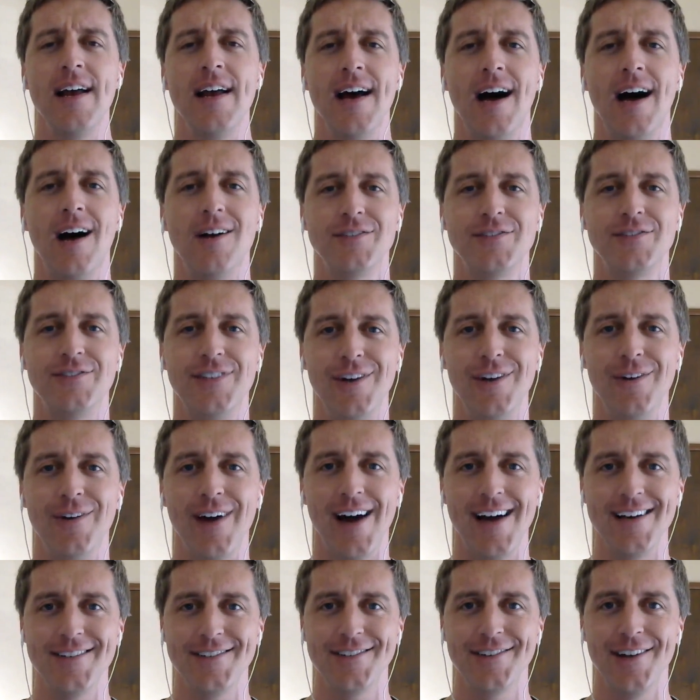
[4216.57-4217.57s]
I'll see you
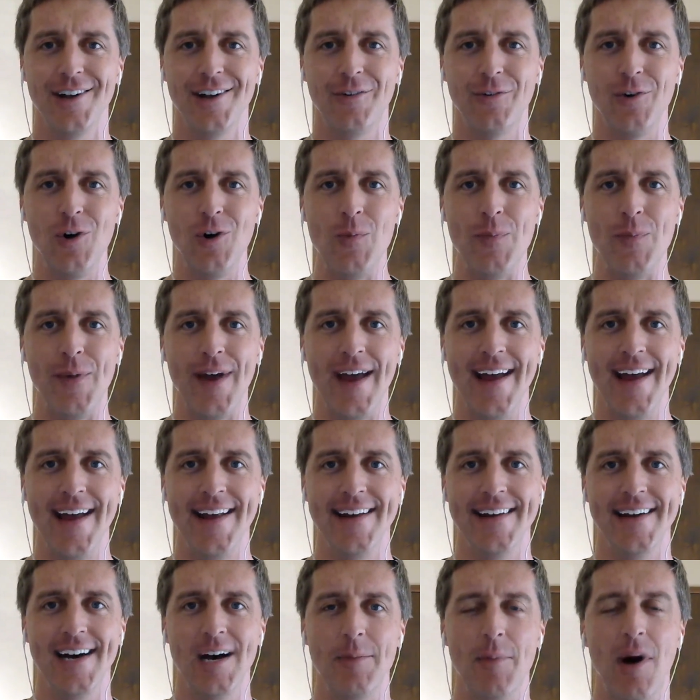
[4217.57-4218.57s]
guys in the group,
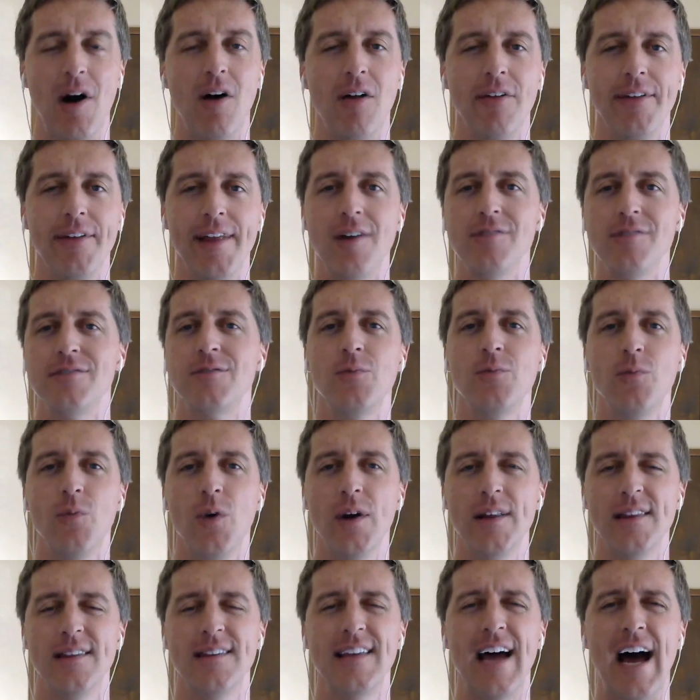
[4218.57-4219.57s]
and I'll announce
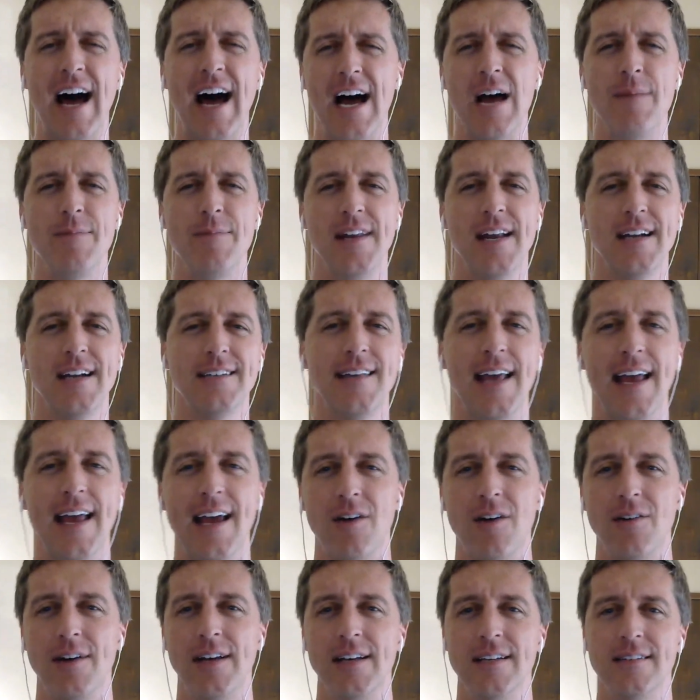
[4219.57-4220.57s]
what time the next
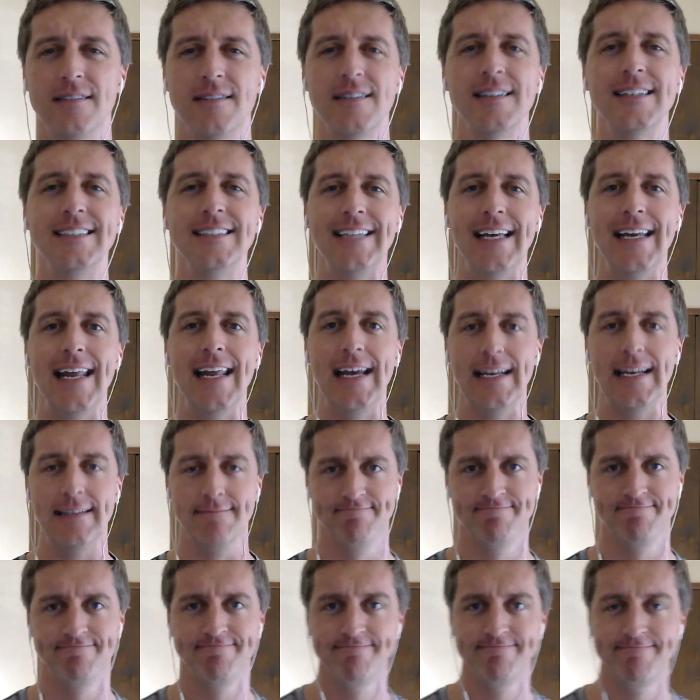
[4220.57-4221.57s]
Hangout is today.
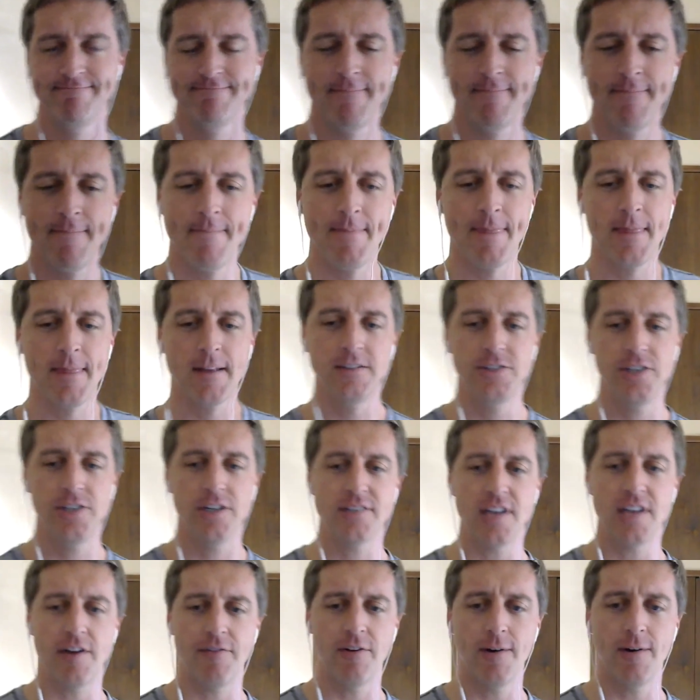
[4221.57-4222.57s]

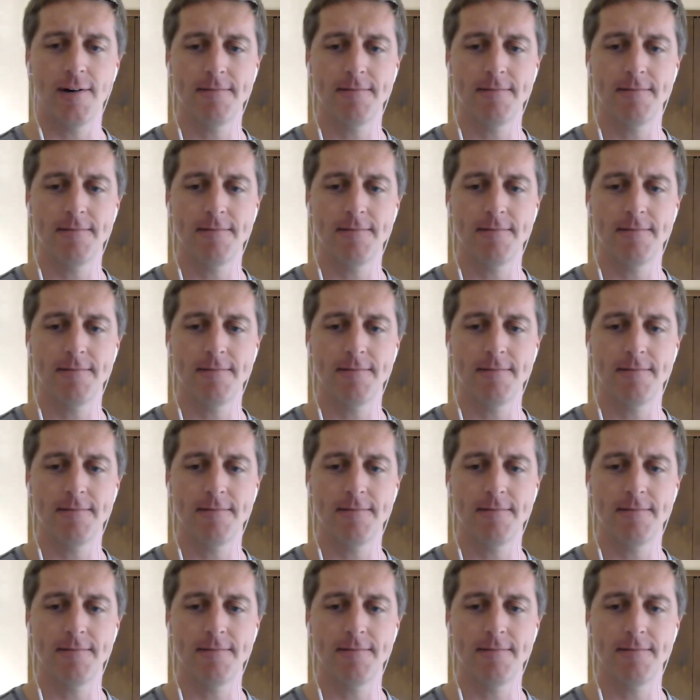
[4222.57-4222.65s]
Cheers everyone.